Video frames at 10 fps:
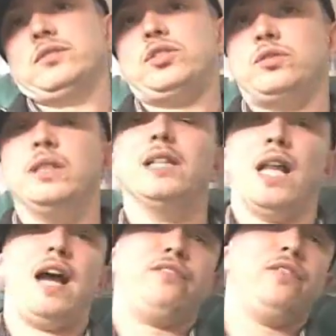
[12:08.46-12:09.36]
street
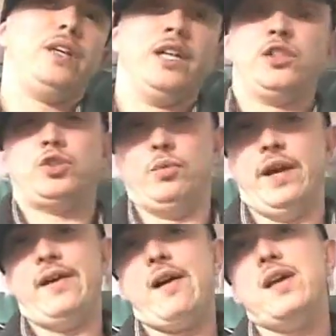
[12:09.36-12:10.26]
life into
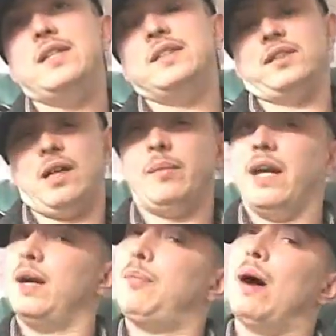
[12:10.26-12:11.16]
it, some of
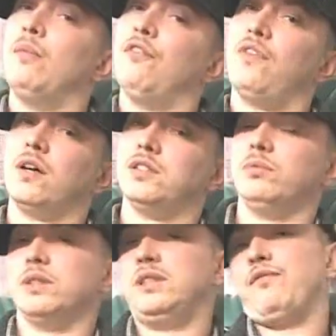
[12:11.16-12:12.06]
the hip-hop motherfuckers, it
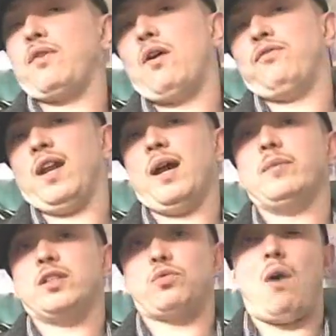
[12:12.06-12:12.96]
was difficult for
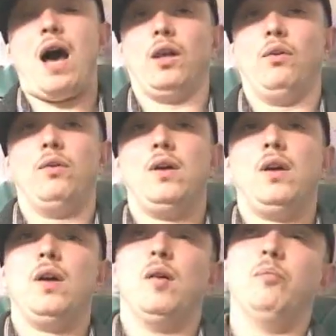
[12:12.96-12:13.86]
them to swallow.
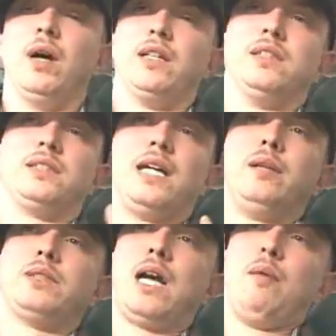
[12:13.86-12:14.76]
But at the
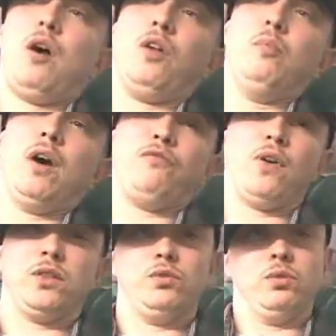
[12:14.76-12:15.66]
same time, all the
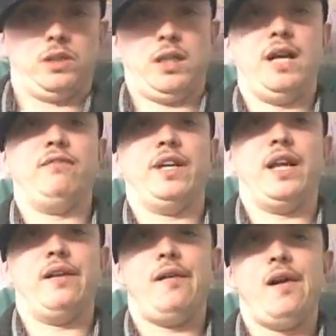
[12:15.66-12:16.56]
motherfuckers who was living it